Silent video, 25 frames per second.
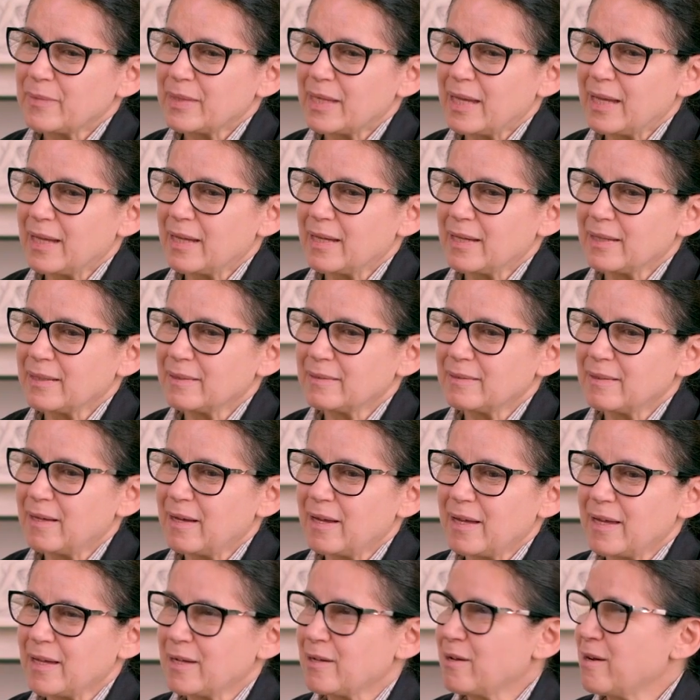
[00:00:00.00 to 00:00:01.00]
and
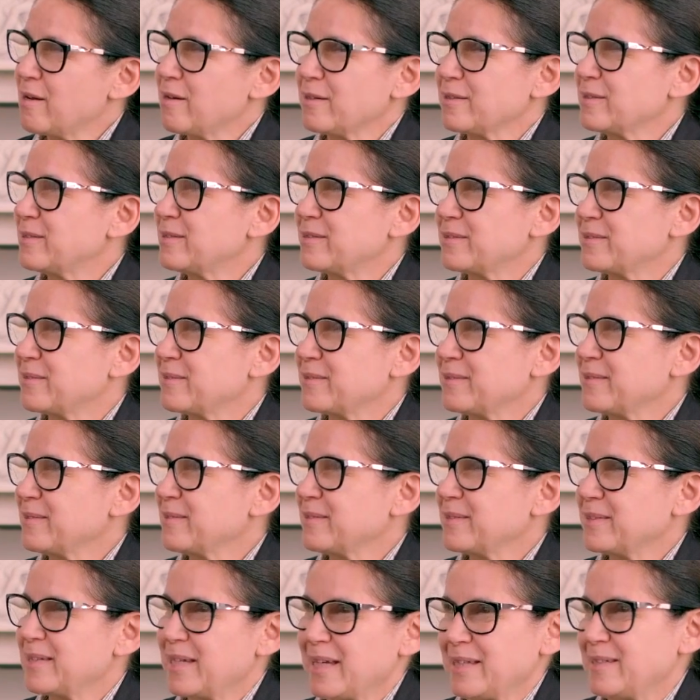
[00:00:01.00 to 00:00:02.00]
I can't
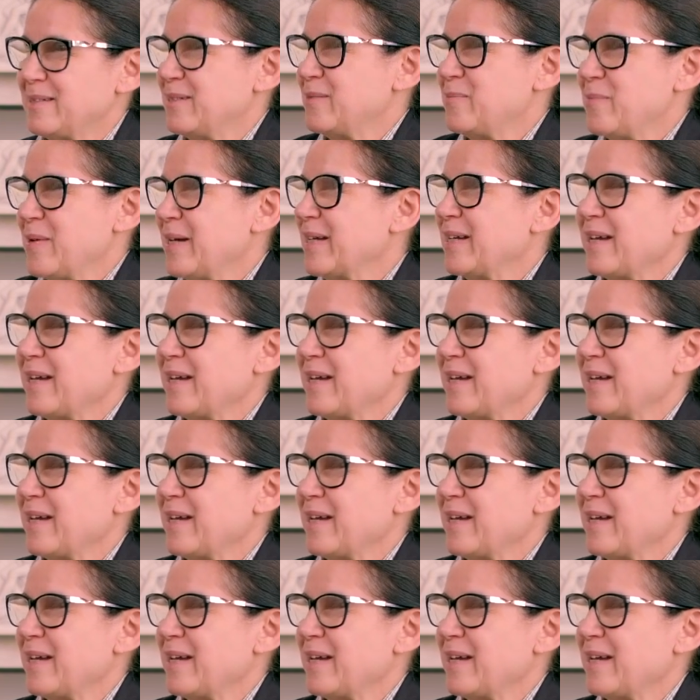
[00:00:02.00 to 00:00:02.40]
get it back